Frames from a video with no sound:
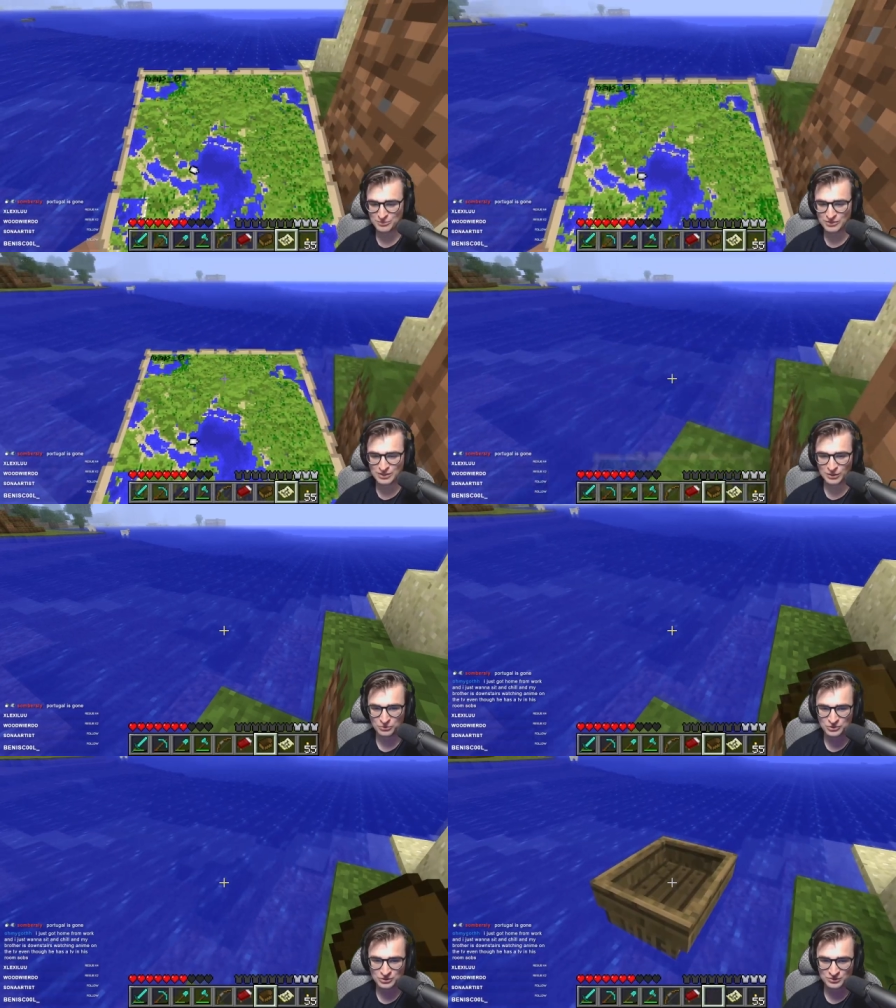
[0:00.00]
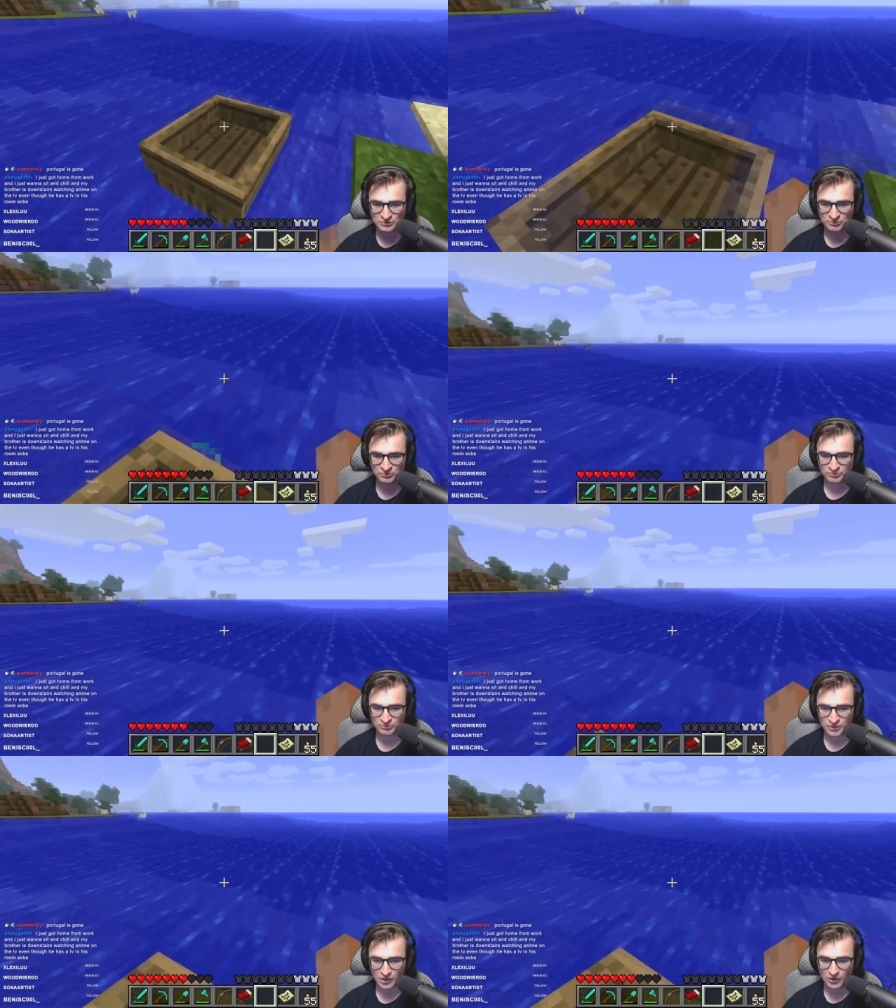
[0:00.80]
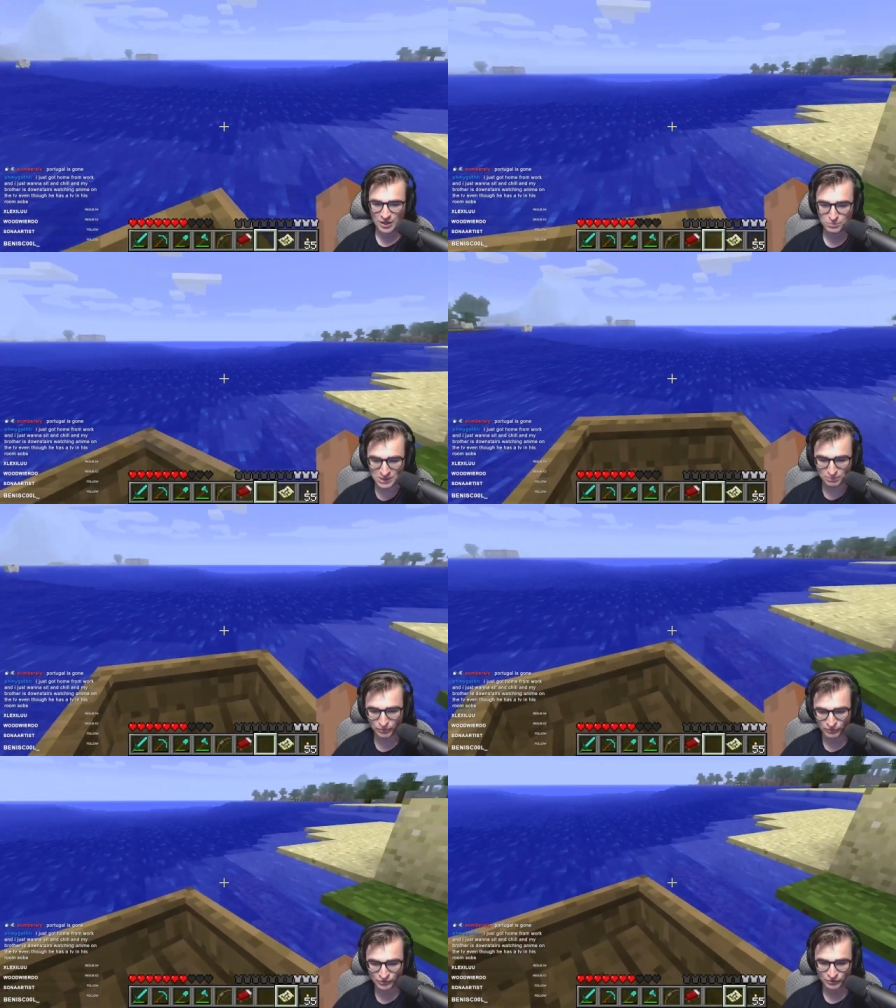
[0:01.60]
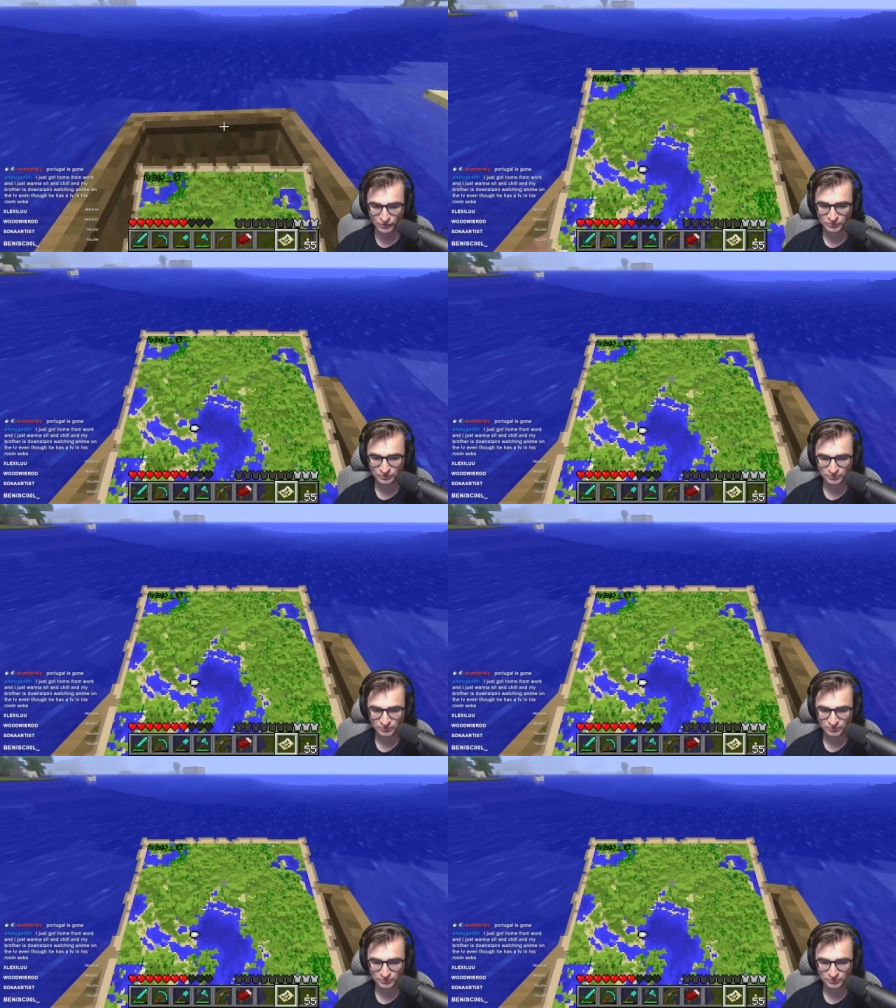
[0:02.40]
to the ocean. RIP Portugal.